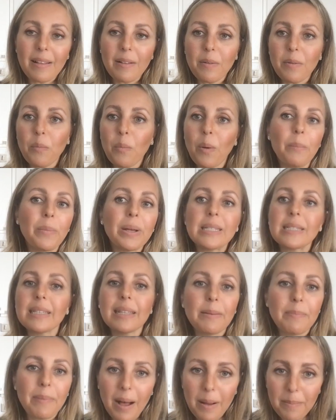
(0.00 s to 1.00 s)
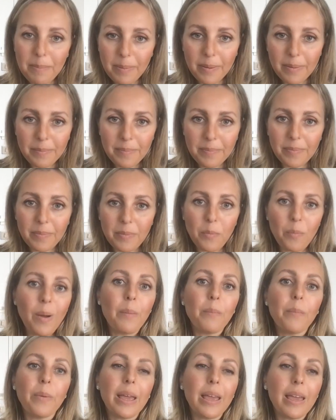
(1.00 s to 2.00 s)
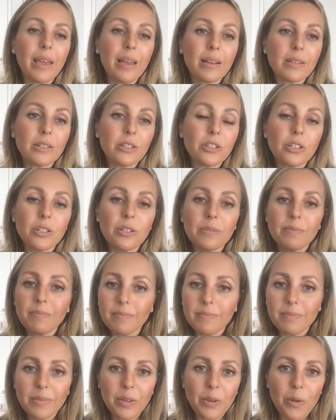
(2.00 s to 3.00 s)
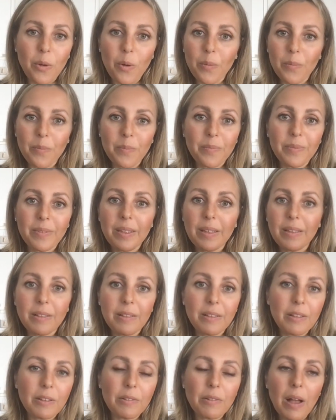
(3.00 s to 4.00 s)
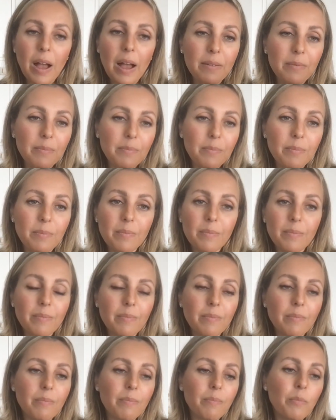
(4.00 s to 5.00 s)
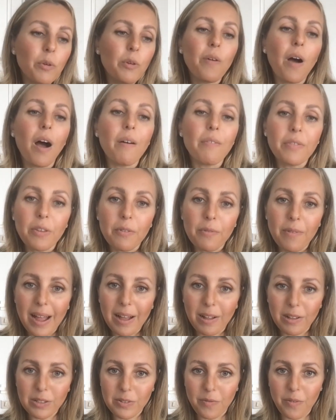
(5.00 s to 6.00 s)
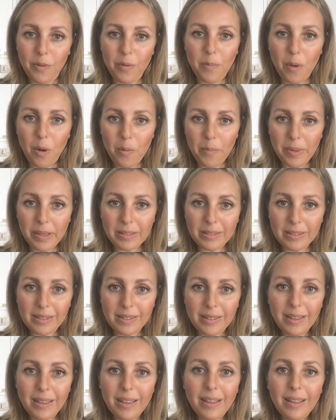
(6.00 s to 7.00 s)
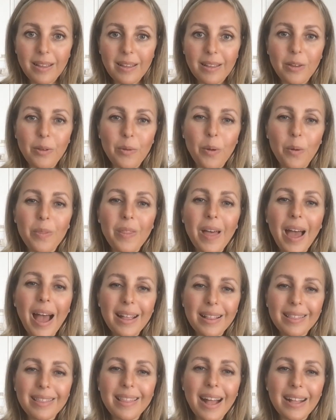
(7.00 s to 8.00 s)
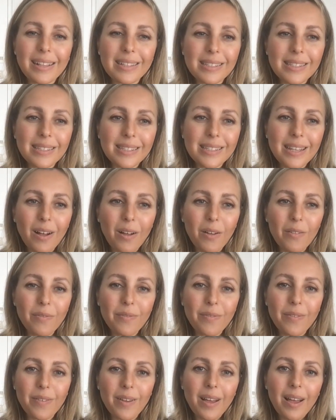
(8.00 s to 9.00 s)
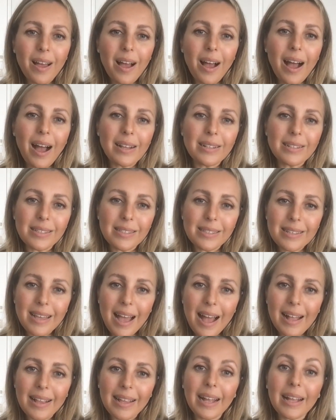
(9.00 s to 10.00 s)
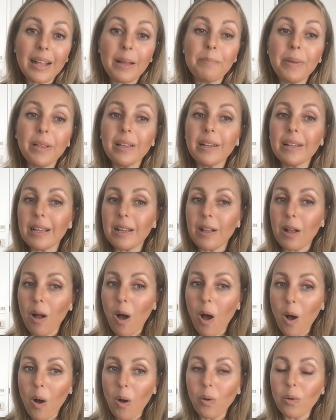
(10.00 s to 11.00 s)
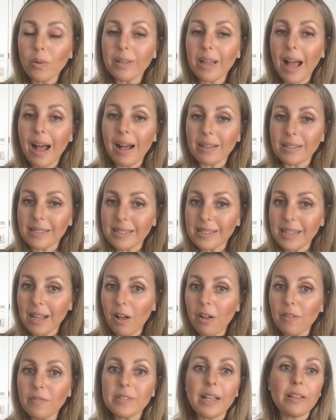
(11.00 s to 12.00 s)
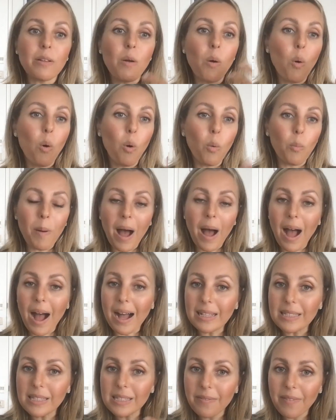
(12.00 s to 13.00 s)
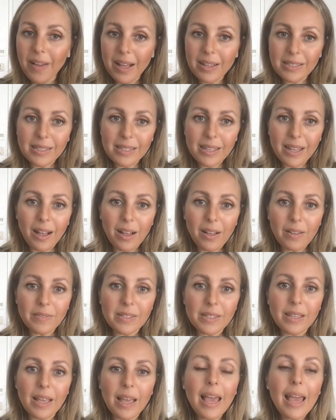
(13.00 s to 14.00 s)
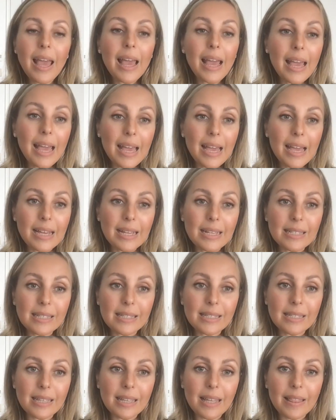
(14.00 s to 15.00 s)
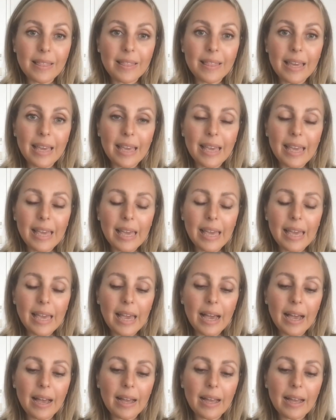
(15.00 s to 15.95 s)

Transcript: when we slip up, when we, you know, uh, move off the rails for a moment. That self understanding and ability to hold ourselves and all parts of ourselves is the